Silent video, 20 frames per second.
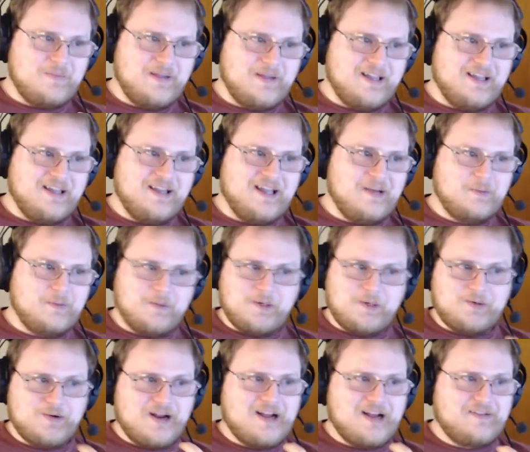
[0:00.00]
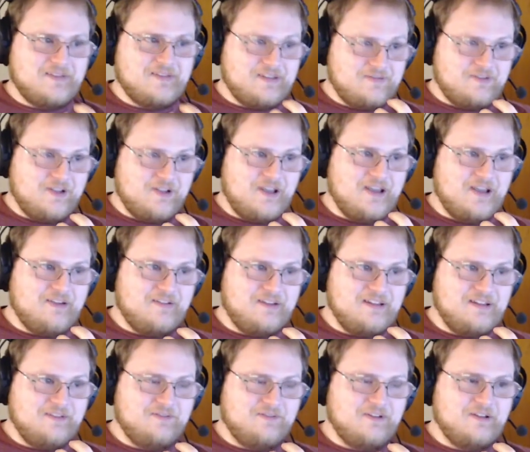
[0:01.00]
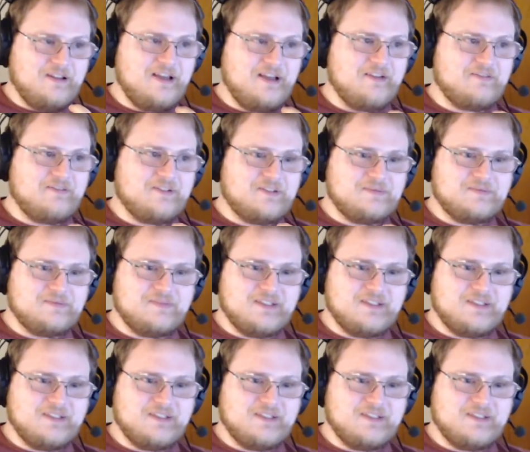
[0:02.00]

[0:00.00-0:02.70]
to be able to drive if you left them